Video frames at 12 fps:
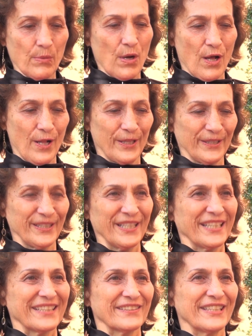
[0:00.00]
small
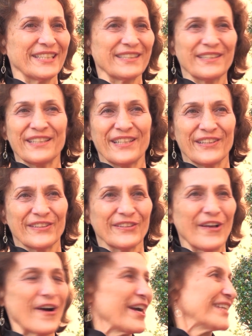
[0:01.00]
little
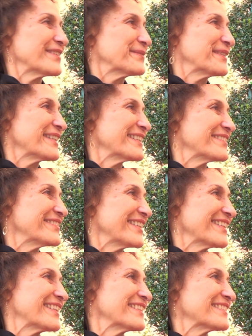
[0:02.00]
lot where,
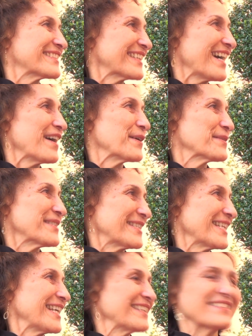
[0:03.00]
where the cow
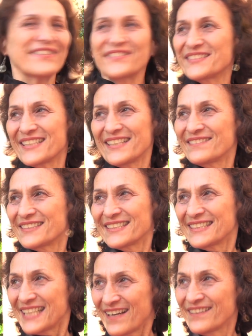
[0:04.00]
stayed. So it was, it was
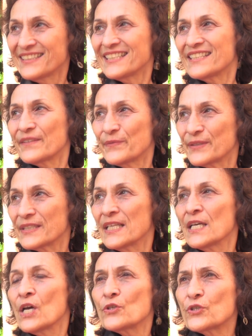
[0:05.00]
entirely different.
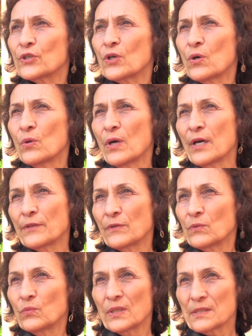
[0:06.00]
To go on
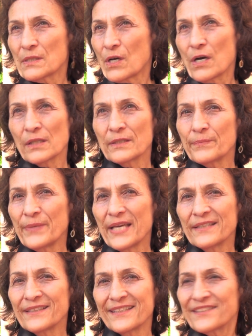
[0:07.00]
was called a
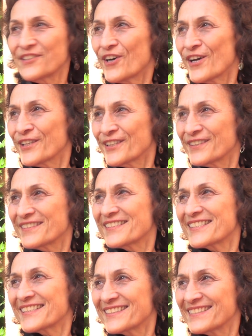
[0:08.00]
paleontolog,
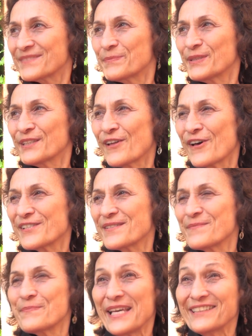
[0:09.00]

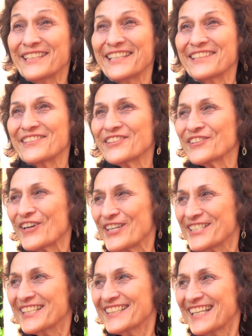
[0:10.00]

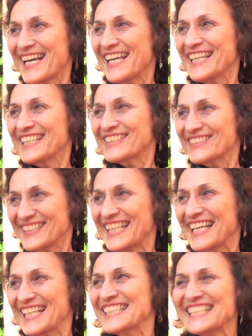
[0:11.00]
paleontologic diet. Or,
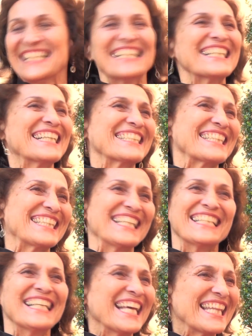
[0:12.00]
yeah,
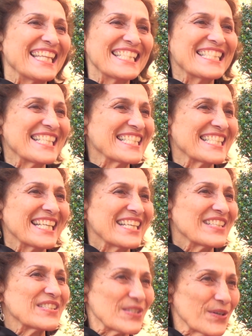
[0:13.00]
the, this is
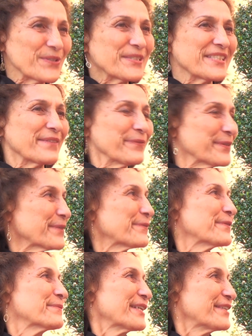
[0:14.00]
so different
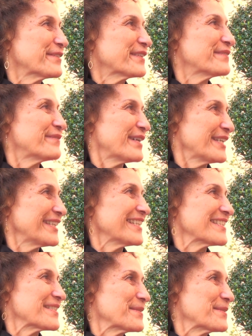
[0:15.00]
from what you can find in a